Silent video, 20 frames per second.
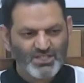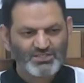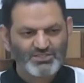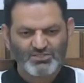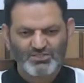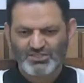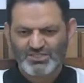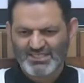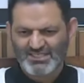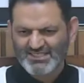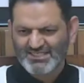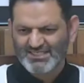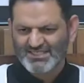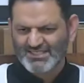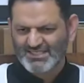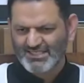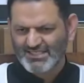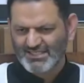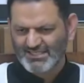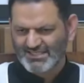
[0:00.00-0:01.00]
So this
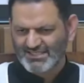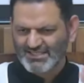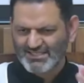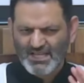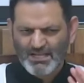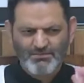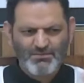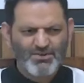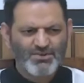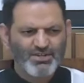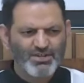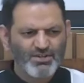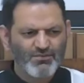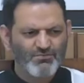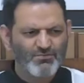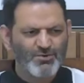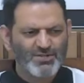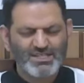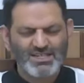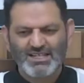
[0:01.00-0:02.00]
is the summary
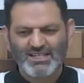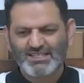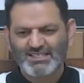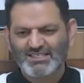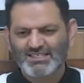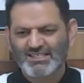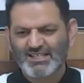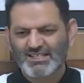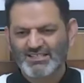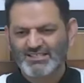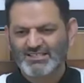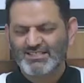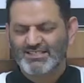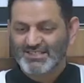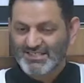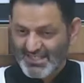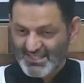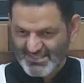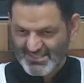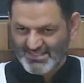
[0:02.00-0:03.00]
of what I discussed
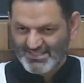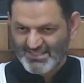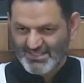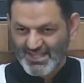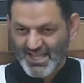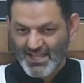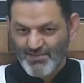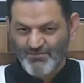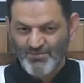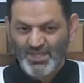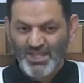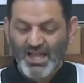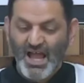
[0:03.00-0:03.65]
yesterday.